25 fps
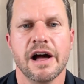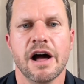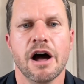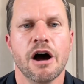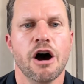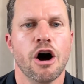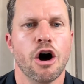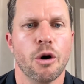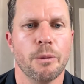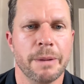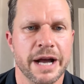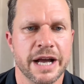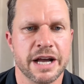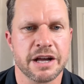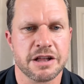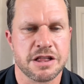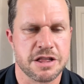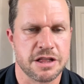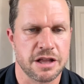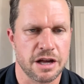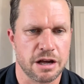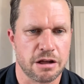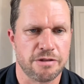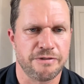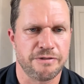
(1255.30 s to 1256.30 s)

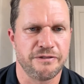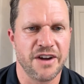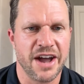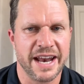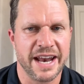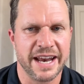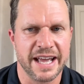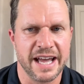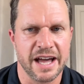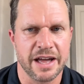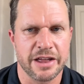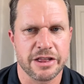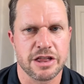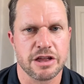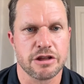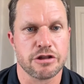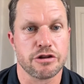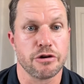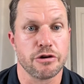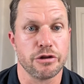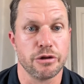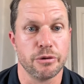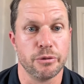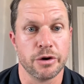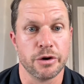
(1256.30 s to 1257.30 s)
Omega-6 fatty acids are
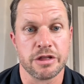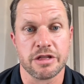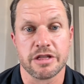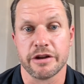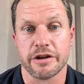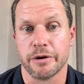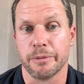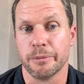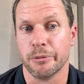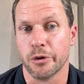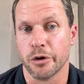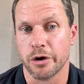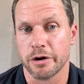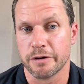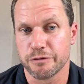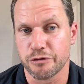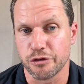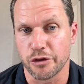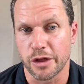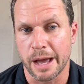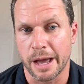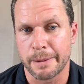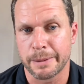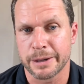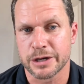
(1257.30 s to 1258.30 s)
the ones that are more
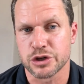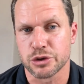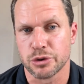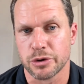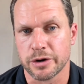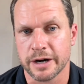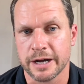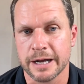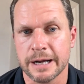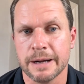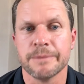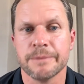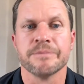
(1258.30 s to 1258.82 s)
inflammatory.